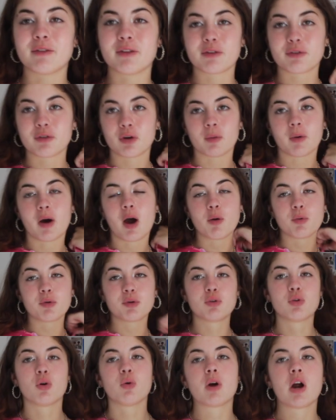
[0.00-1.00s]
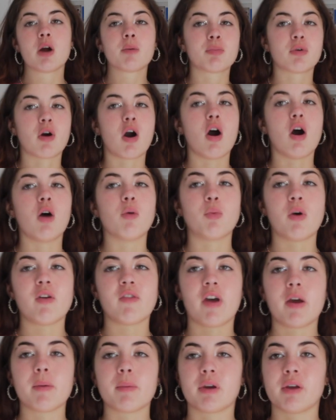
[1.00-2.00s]
with this top I would not wear a bra
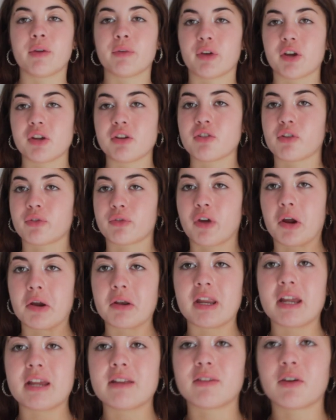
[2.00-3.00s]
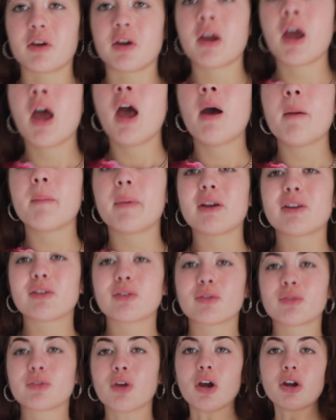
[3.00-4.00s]
with it because like you just don't need to but it's
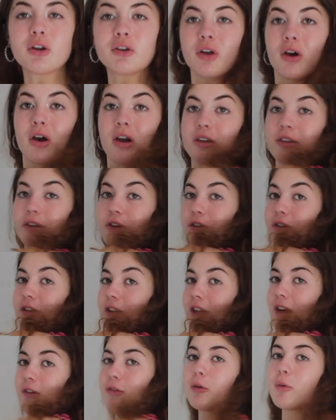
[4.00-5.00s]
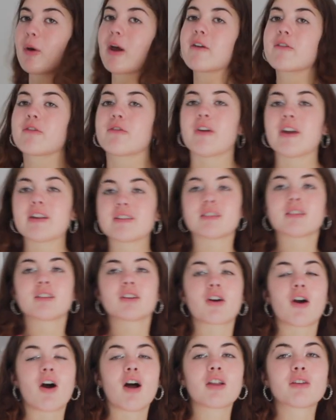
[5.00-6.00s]
so nice I just love the way it fits and
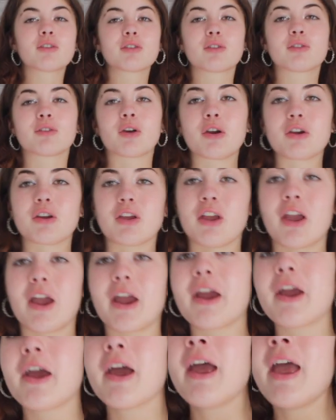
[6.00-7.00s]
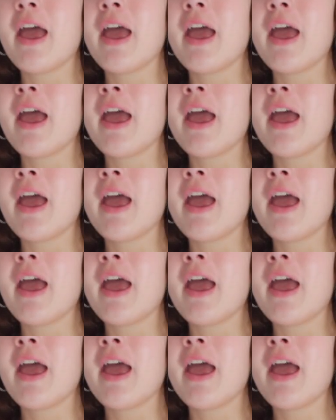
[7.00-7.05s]
the colours are so cute